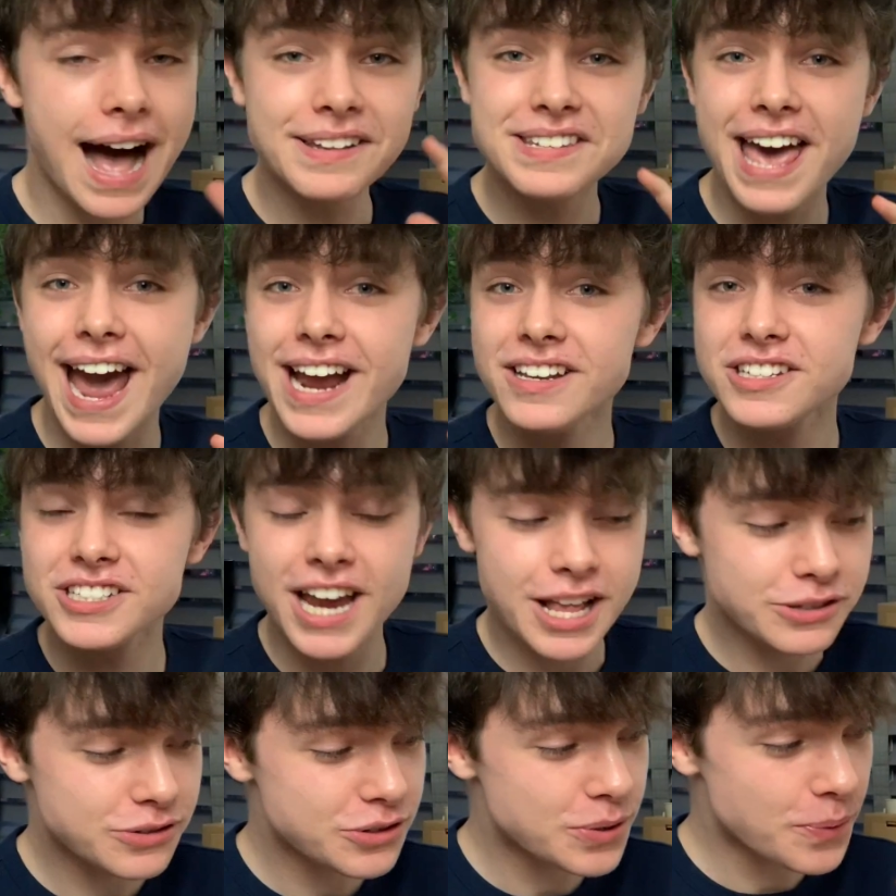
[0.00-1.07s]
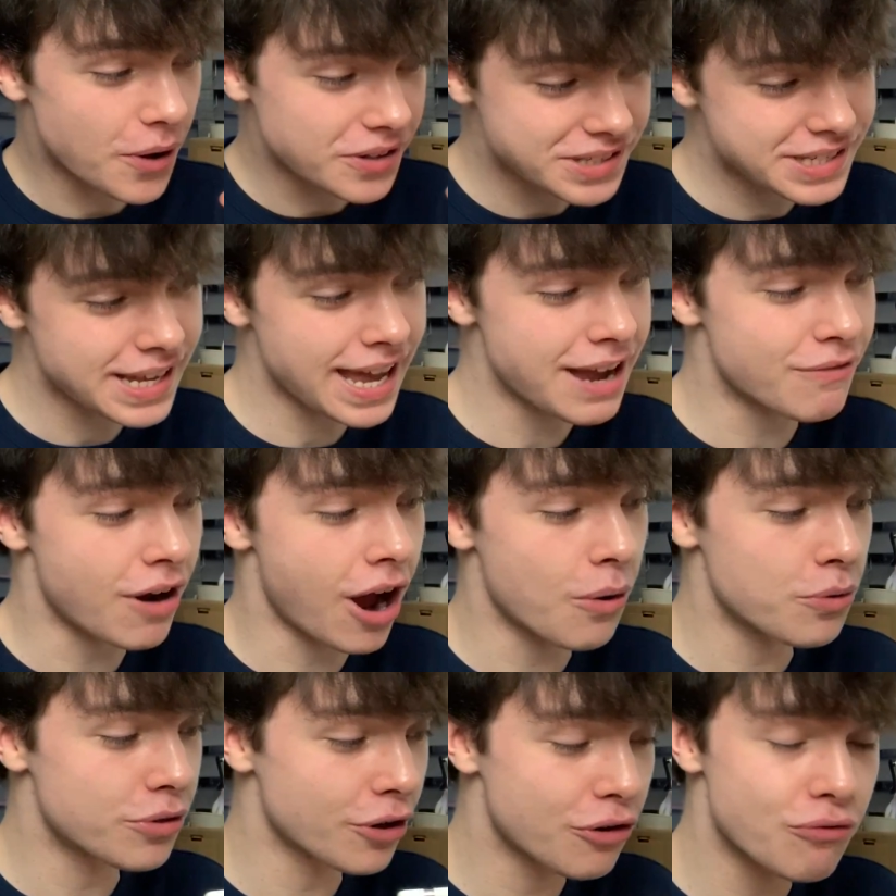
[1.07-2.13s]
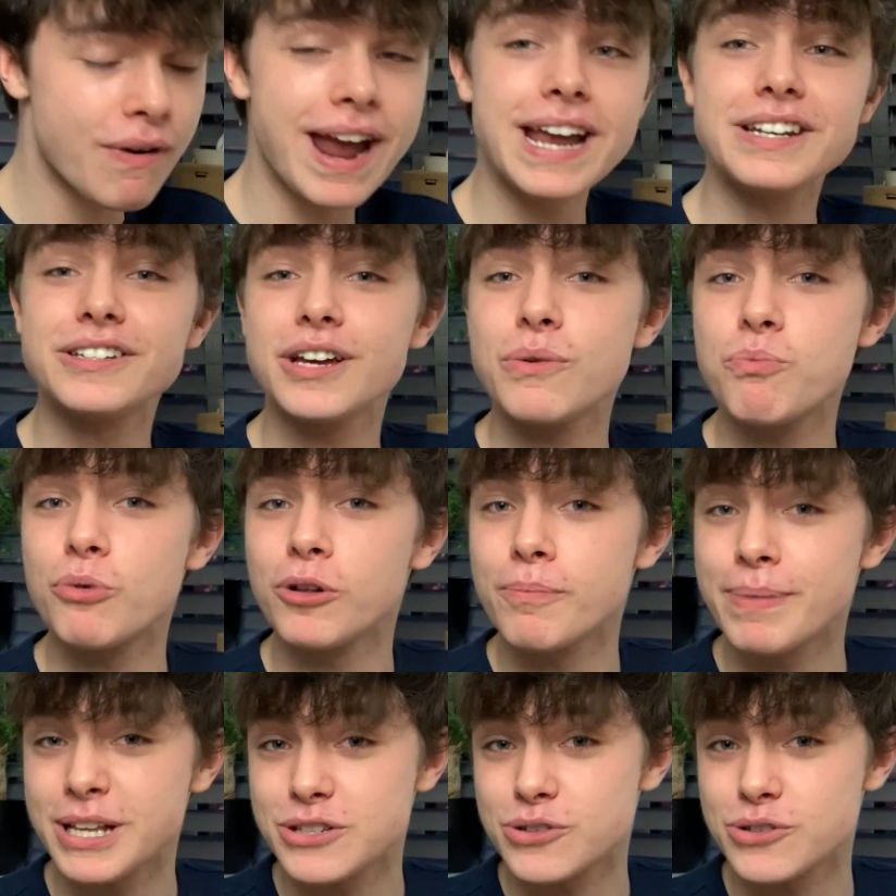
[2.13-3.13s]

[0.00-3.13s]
as h tends towards zero, the gradient will be